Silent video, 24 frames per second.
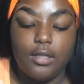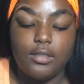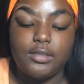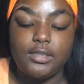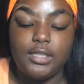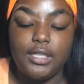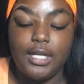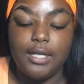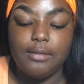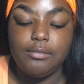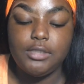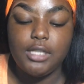
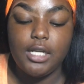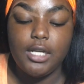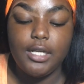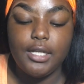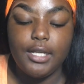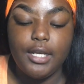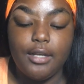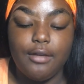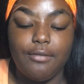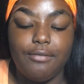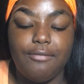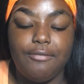See, I'm trying
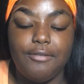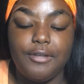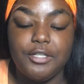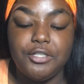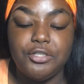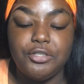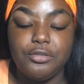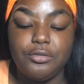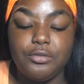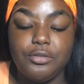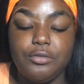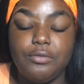to get
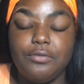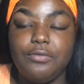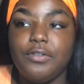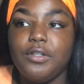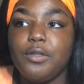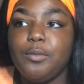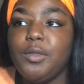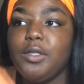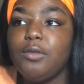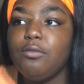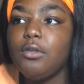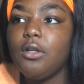official, you
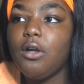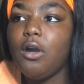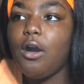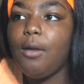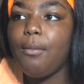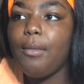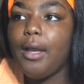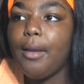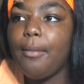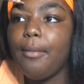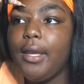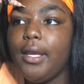feel me, with
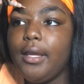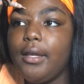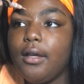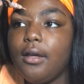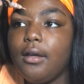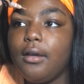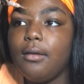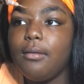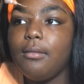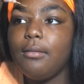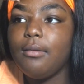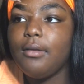all my
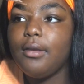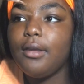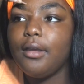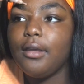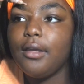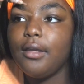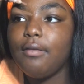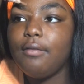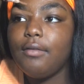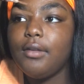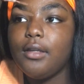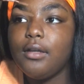makeup. Yeah,
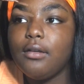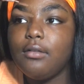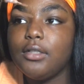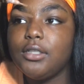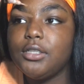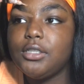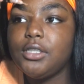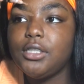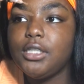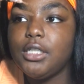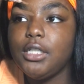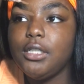even though
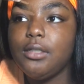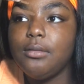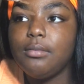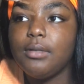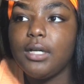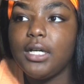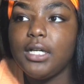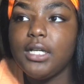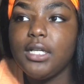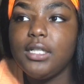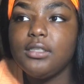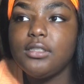it's cheap,
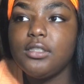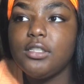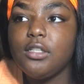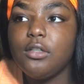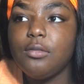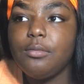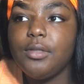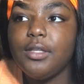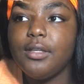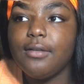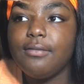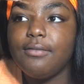I can
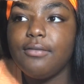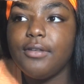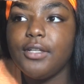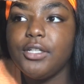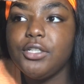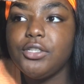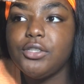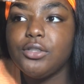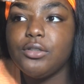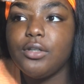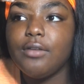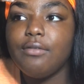still be
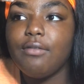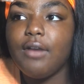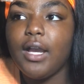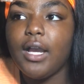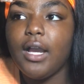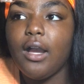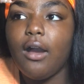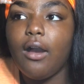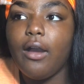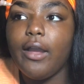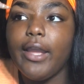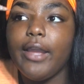official if I
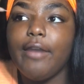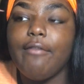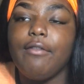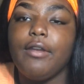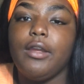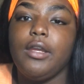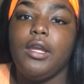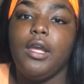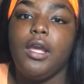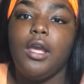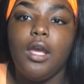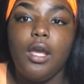got
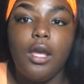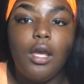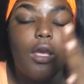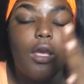every